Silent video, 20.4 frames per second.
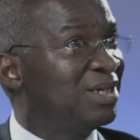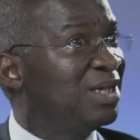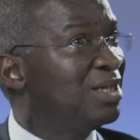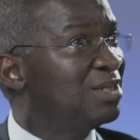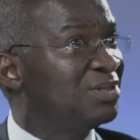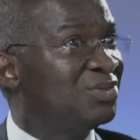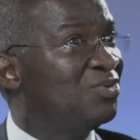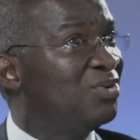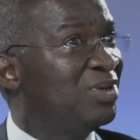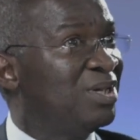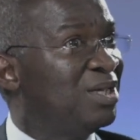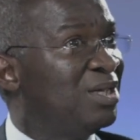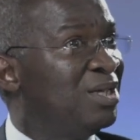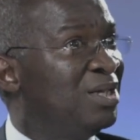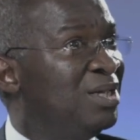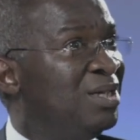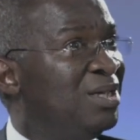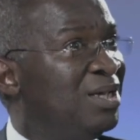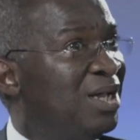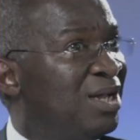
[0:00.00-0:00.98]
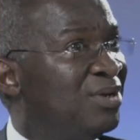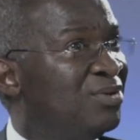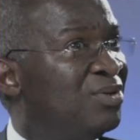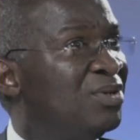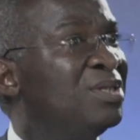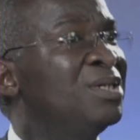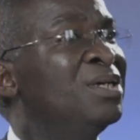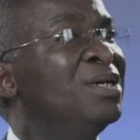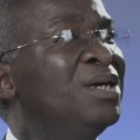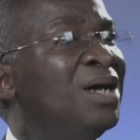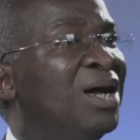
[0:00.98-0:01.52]
That's the way I know it,
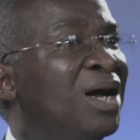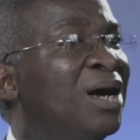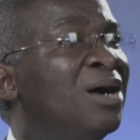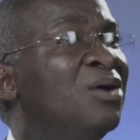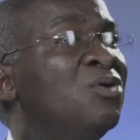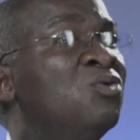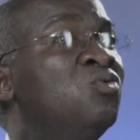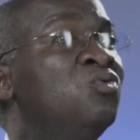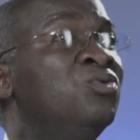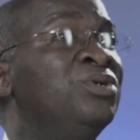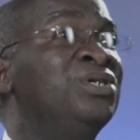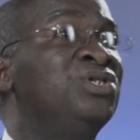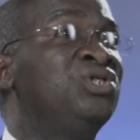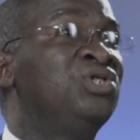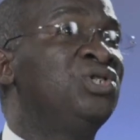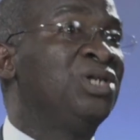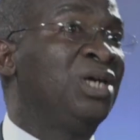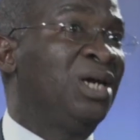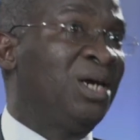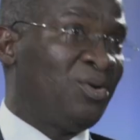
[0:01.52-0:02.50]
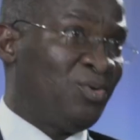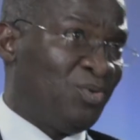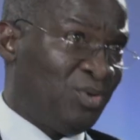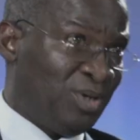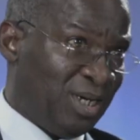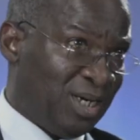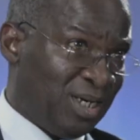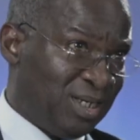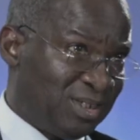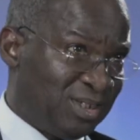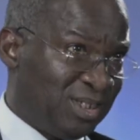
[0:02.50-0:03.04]
and who the
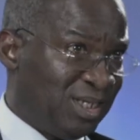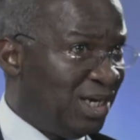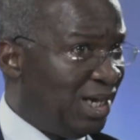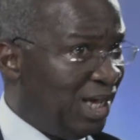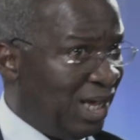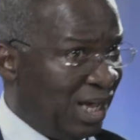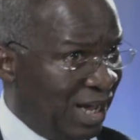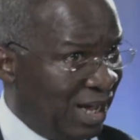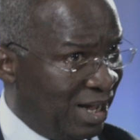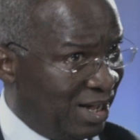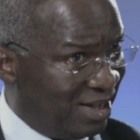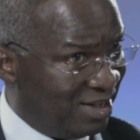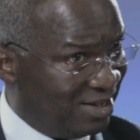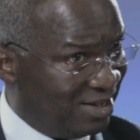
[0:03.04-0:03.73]
shareholders are.